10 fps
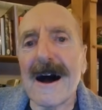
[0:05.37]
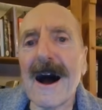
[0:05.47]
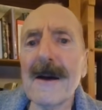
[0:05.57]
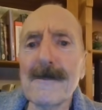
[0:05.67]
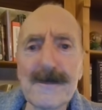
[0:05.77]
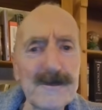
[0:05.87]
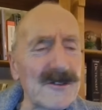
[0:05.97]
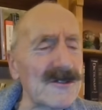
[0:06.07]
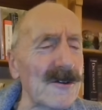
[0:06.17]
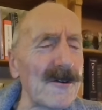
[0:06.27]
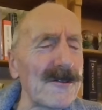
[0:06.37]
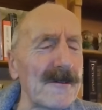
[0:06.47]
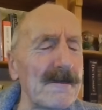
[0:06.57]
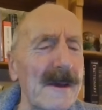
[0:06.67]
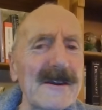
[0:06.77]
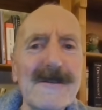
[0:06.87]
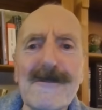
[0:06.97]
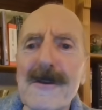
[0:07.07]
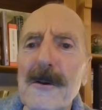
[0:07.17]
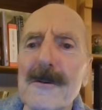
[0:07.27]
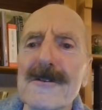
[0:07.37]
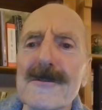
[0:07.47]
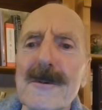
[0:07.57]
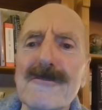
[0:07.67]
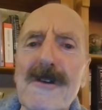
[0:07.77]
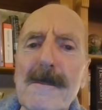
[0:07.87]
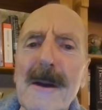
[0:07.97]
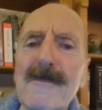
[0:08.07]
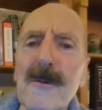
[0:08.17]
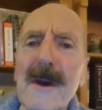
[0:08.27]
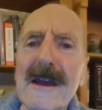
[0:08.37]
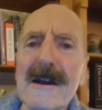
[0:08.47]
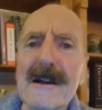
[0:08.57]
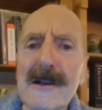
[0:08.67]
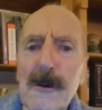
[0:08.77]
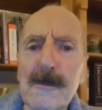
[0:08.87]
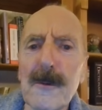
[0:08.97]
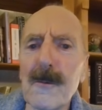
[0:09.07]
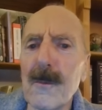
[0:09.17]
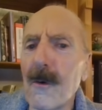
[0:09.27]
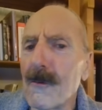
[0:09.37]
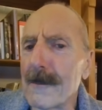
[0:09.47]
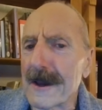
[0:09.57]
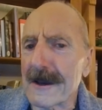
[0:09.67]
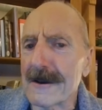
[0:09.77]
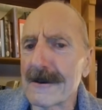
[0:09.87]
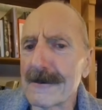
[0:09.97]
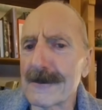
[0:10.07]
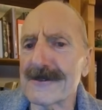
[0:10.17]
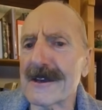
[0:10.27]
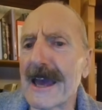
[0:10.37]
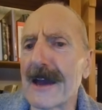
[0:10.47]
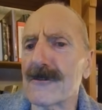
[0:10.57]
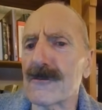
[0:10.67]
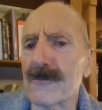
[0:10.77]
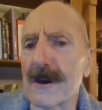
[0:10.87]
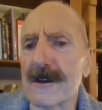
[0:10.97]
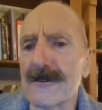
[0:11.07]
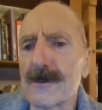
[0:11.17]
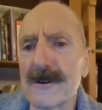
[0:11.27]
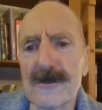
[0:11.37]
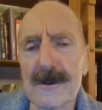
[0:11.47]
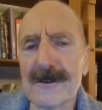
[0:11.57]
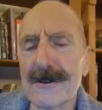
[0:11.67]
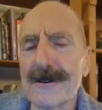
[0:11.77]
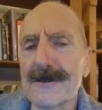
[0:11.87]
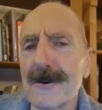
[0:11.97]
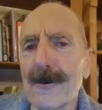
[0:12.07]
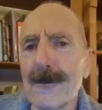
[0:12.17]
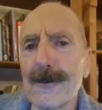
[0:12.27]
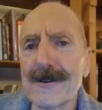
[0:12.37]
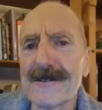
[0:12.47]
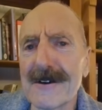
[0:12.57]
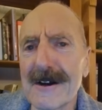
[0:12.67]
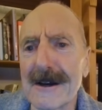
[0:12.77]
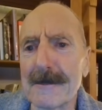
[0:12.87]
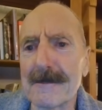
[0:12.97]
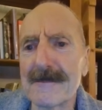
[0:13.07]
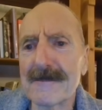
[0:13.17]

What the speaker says: I'm sure that many viewers will remember when global warming was a catchphrase which was heard all the time.